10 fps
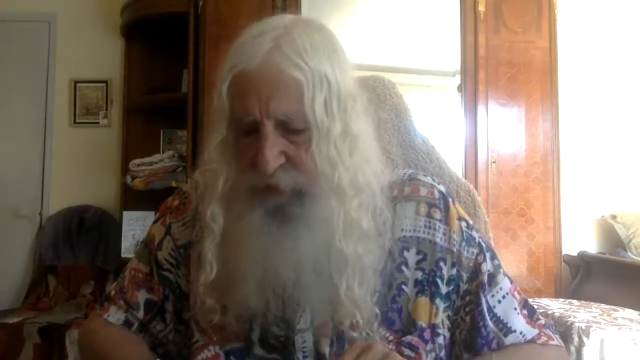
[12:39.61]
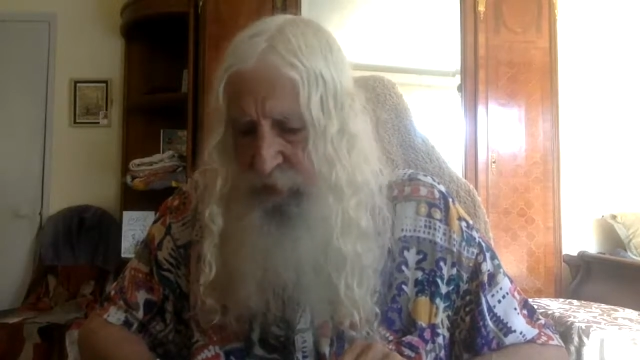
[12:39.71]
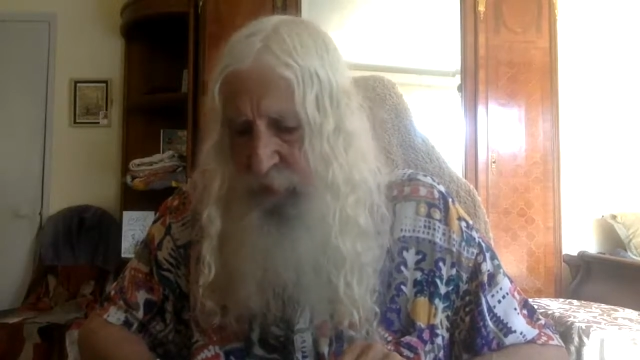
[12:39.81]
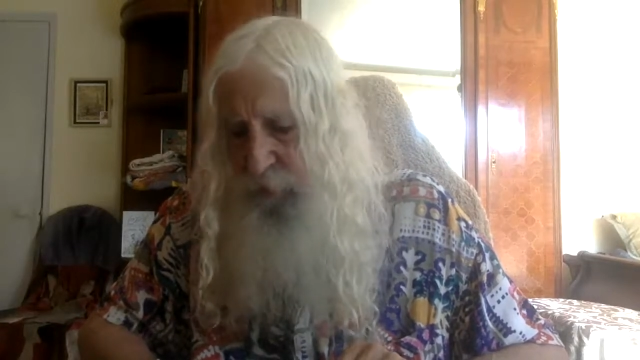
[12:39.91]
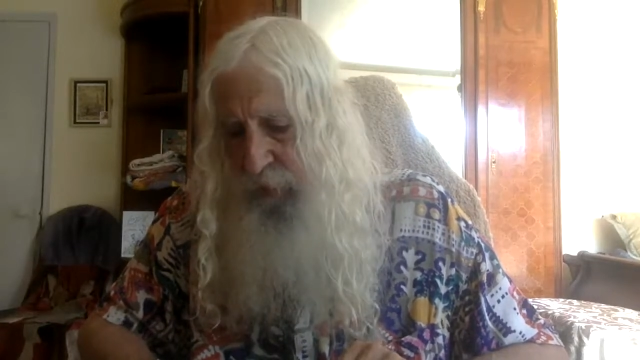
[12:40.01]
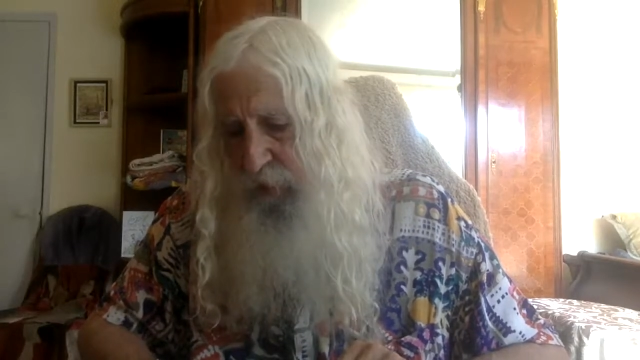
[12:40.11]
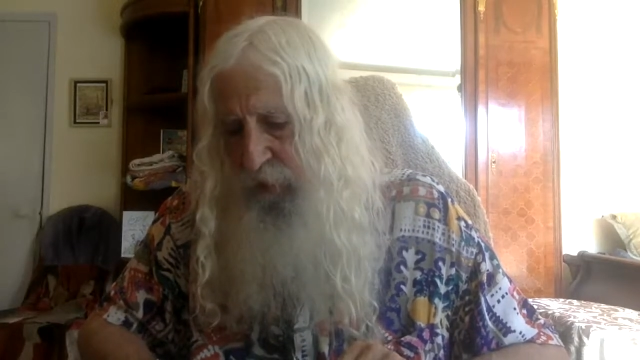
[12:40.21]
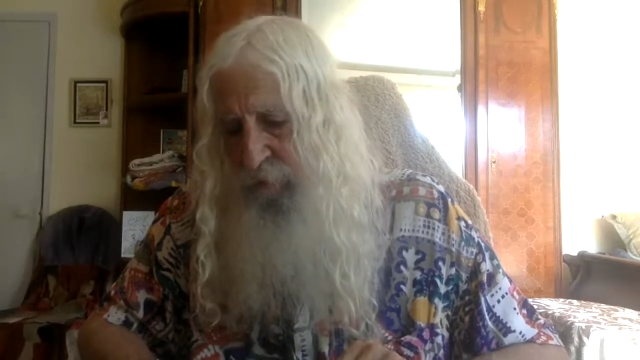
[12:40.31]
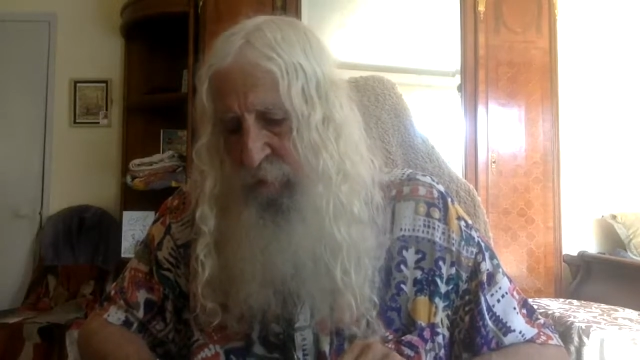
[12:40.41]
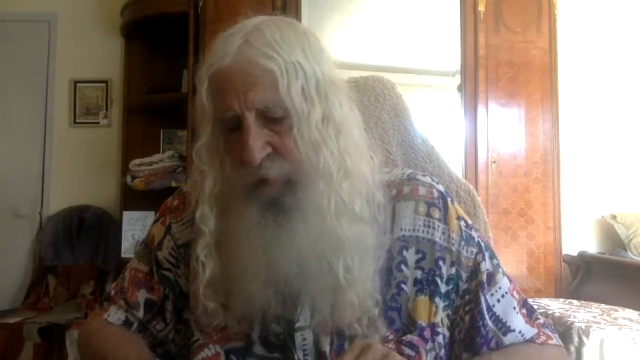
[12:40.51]
inner will
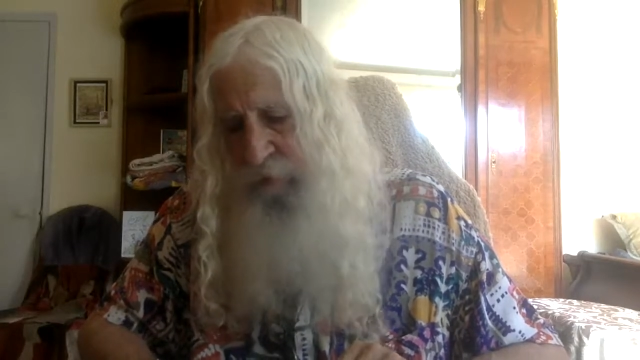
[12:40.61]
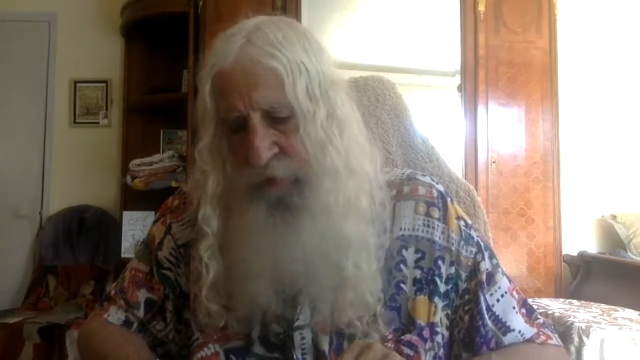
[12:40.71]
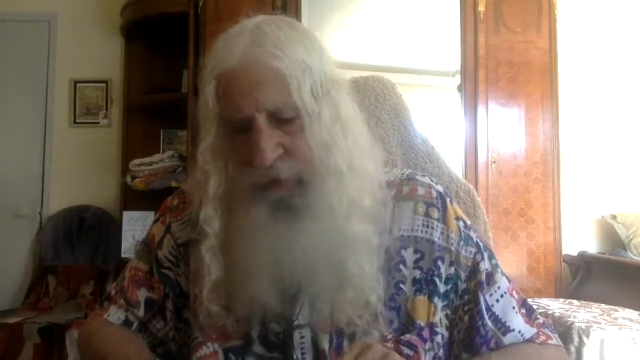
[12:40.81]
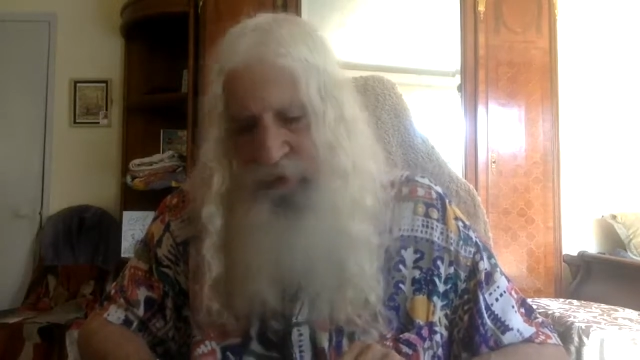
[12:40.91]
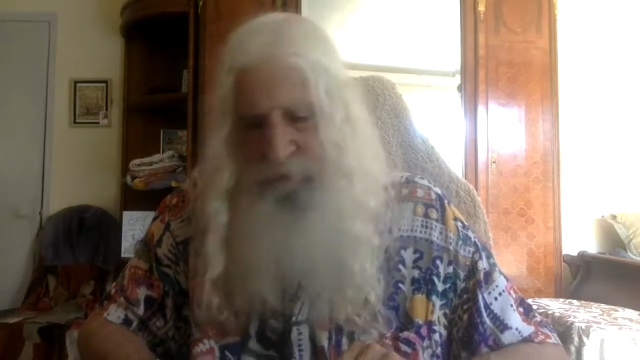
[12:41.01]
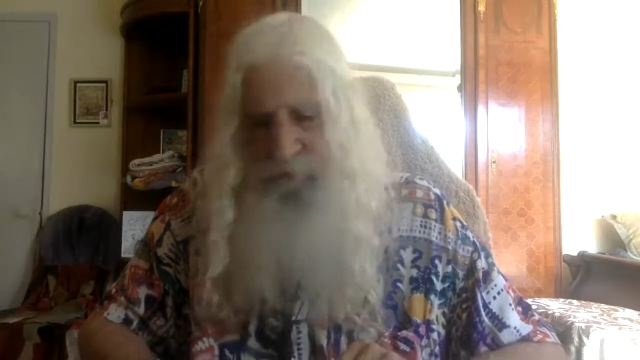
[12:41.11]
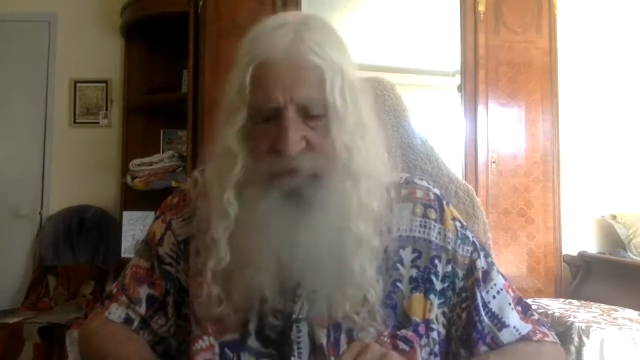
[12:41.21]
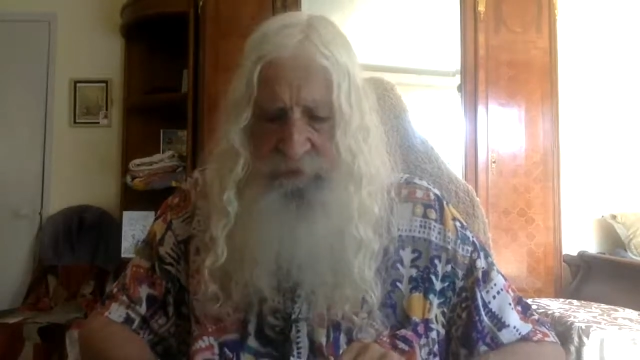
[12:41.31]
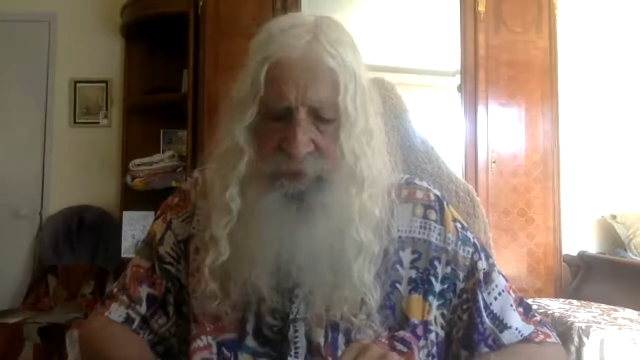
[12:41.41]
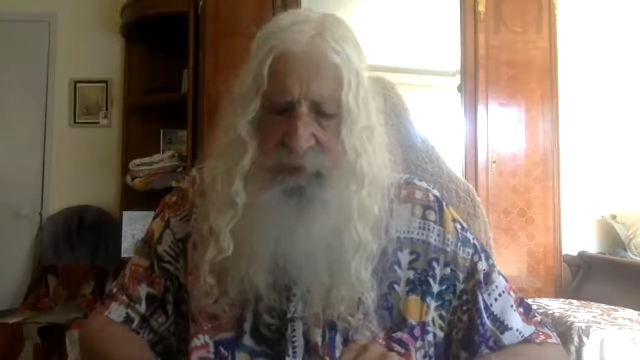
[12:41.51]
of Boré to
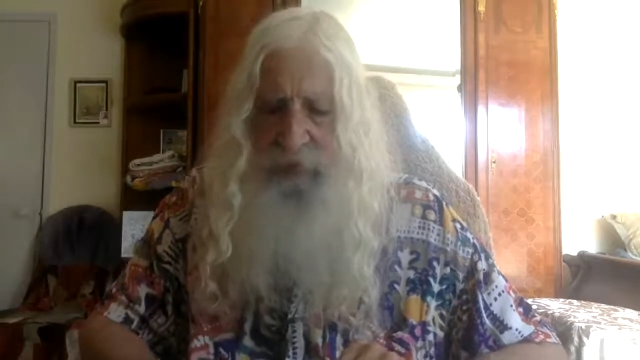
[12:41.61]
fulfill